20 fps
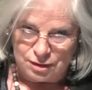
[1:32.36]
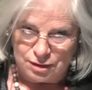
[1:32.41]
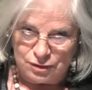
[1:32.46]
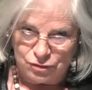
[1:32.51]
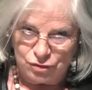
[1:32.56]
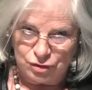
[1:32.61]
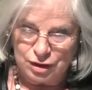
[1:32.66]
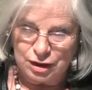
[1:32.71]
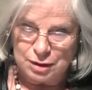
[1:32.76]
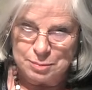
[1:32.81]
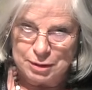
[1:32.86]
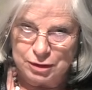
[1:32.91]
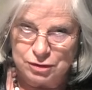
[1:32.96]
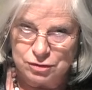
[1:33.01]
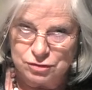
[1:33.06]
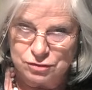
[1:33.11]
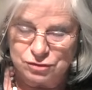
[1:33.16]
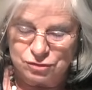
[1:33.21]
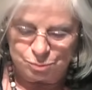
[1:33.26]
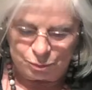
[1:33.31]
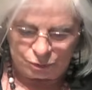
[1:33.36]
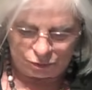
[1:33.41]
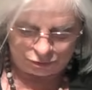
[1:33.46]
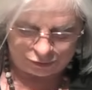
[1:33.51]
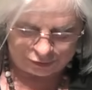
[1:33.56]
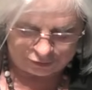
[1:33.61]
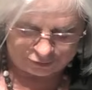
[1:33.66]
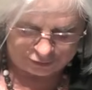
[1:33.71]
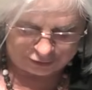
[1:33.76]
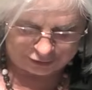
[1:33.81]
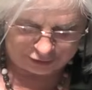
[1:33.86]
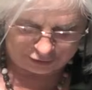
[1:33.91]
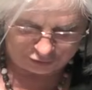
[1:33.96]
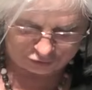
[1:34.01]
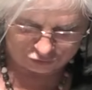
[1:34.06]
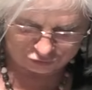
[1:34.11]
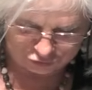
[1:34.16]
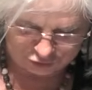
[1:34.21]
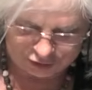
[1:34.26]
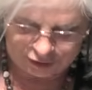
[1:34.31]
You think about explorers in
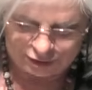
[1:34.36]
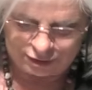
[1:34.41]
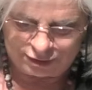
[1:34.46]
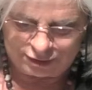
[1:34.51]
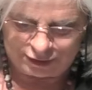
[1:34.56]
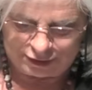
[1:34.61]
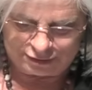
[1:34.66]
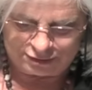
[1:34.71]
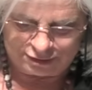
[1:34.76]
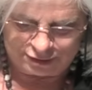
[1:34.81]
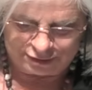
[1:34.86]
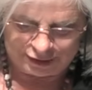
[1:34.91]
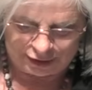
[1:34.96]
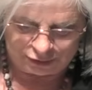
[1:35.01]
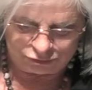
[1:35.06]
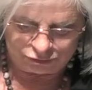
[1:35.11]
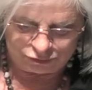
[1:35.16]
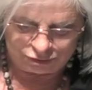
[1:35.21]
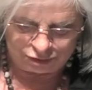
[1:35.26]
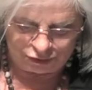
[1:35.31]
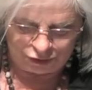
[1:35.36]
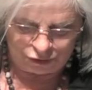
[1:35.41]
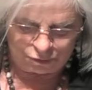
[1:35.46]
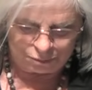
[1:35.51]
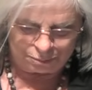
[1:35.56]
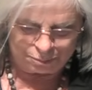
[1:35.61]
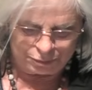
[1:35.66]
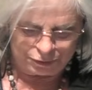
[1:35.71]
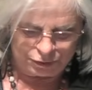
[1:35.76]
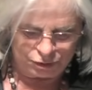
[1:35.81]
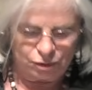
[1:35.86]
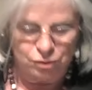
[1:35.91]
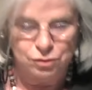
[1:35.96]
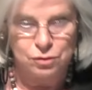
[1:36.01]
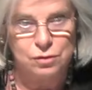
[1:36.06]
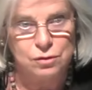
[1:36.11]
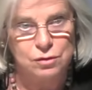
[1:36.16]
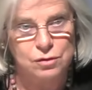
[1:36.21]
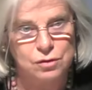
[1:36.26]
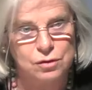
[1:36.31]
history, they set out to go
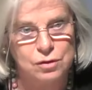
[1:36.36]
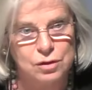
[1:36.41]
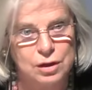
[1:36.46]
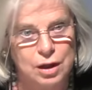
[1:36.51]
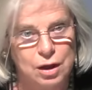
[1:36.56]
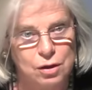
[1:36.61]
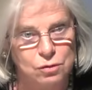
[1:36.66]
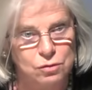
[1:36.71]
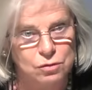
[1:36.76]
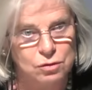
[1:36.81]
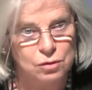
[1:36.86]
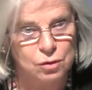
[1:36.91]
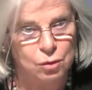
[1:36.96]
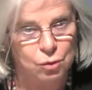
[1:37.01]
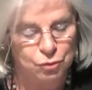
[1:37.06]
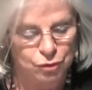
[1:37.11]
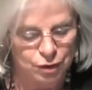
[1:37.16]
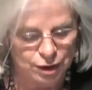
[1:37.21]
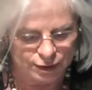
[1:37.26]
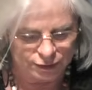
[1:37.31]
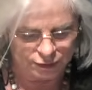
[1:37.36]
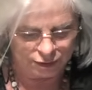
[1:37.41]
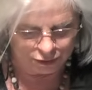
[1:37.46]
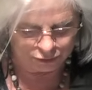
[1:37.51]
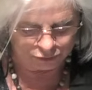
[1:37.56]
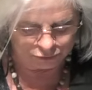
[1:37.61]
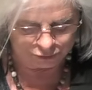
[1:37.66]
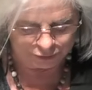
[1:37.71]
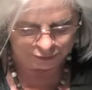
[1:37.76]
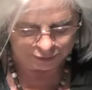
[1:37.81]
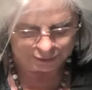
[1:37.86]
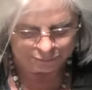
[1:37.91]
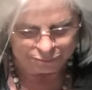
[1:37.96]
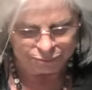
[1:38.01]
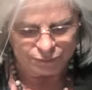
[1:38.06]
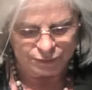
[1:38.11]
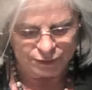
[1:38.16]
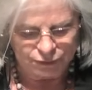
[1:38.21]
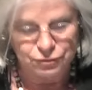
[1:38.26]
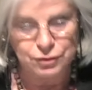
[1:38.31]
beyond the known or their known,
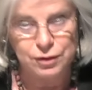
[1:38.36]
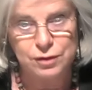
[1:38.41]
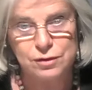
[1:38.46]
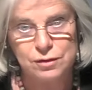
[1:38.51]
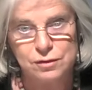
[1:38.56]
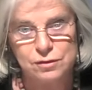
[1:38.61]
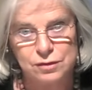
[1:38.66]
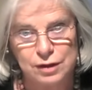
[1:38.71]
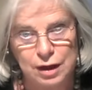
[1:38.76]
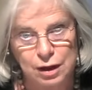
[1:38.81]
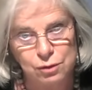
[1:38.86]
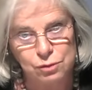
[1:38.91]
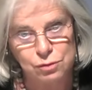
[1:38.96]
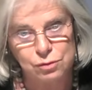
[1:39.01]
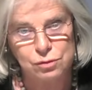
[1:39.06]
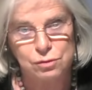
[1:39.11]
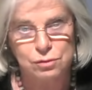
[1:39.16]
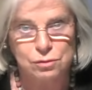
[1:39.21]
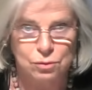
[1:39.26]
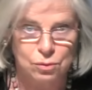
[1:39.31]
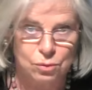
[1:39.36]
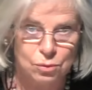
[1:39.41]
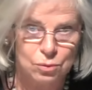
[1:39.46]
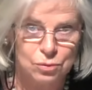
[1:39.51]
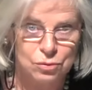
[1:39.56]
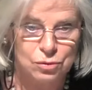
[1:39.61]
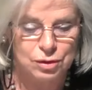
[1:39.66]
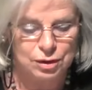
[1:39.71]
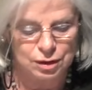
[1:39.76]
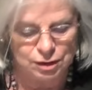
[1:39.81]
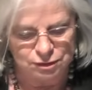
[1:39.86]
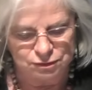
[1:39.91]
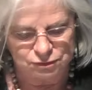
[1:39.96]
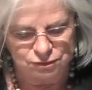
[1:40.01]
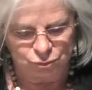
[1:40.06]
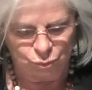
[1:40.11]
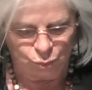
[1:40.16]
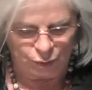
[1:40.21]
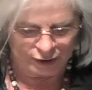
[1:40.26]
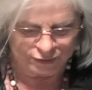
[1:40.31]
further south, north,
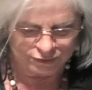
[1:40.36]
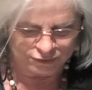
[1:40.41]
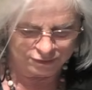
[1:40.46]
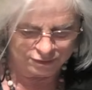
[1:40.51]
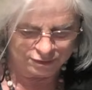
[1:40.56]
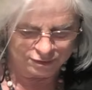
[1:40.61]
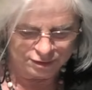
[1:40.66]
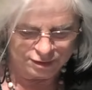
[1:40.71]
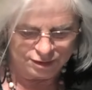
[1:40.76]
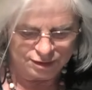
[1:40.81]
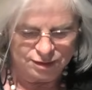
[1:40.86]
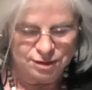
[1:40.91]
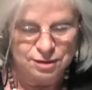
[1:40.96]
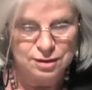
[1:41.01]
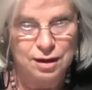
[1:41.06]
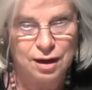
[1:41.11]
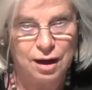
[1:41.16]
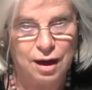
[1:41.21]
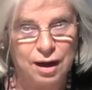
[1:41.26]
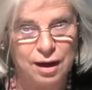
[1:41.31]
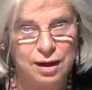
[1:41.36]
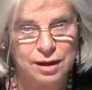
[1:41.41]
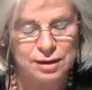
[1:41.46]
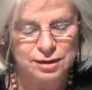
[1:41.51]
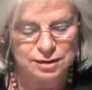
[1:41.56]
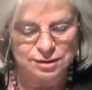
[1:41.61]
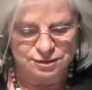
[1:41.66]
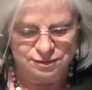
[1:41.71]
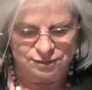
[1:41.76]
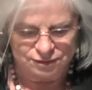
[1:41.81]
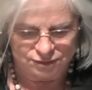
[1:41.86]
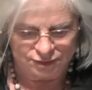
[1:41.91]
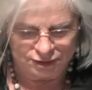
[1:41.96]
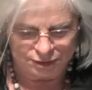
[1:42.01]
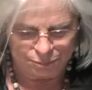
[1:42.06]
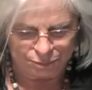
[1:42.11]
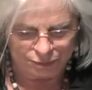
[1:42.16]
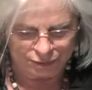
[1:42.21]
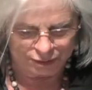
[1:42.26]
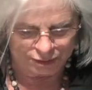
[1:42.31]
east, west, higher,
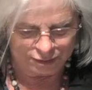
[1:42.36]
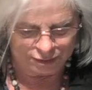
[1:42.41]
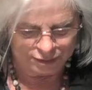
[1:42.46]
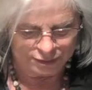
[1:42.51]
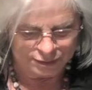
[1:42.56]
deeper,